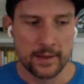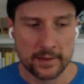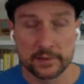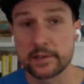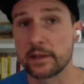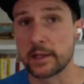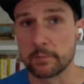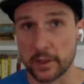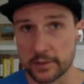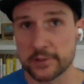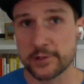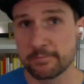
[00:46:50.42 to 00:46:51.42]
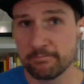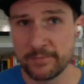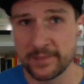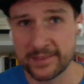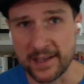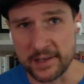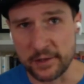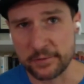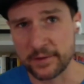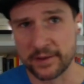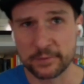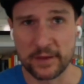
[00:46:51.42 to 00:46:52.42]
selling merch. It's kind of new
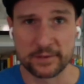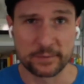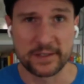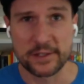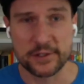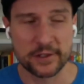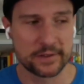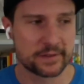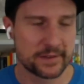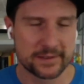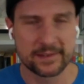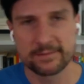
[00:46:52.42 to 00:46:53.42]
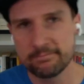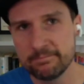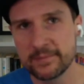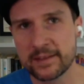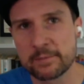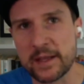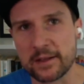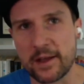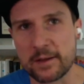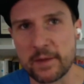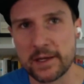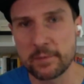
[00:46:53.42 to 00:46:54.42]
for us. We have some t-shirts. Doesn't make a
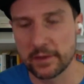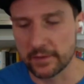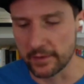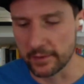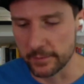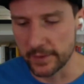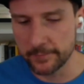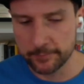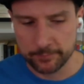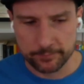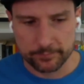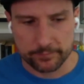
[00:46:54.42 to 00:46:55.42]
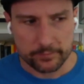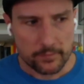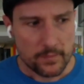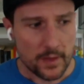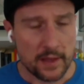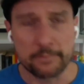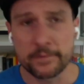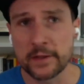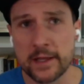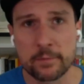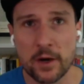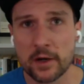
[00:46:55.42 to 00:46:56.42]
lot of money, but it's a little bit.
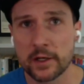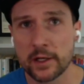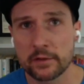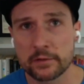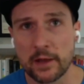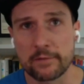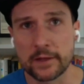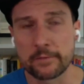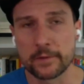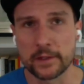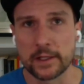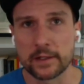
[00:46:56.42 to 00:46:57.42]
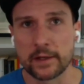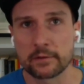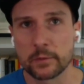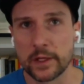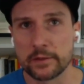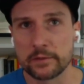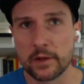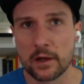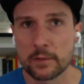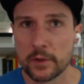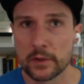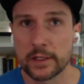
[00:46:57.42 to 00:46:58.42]
Affiliate marketing. So having affiliate links when I do
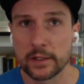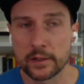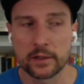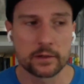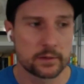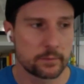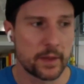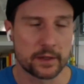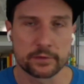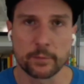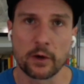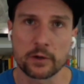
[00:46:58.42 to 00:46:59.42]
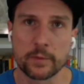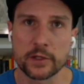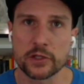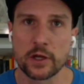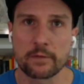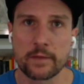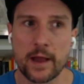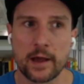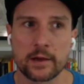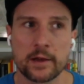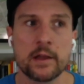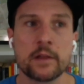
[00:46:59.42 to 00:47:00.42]
talk about gear, make a small commission off
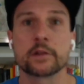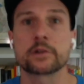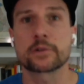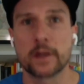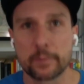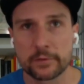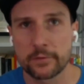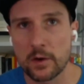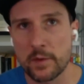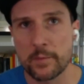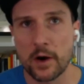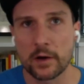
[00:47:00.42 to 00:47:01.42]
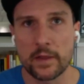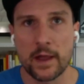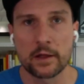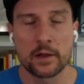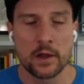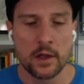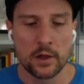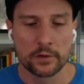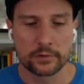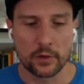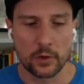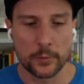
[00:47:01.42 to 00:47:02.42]
that. The trips form a part of that.
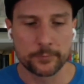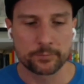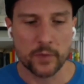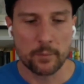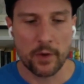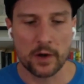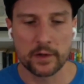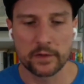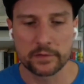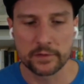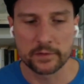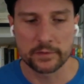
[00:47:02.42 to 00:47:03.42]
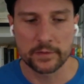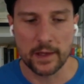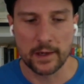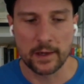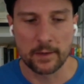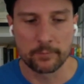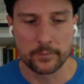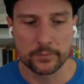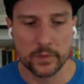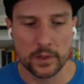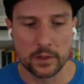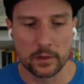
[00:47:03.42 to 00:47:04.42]
So part of this is,
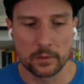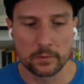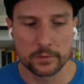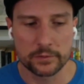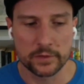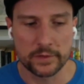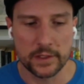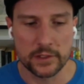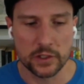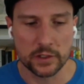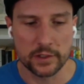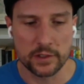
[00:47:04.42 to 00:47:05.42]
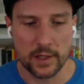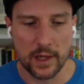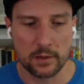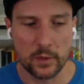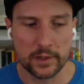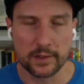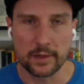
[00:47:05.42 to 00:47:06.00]
strategically, you kind of want to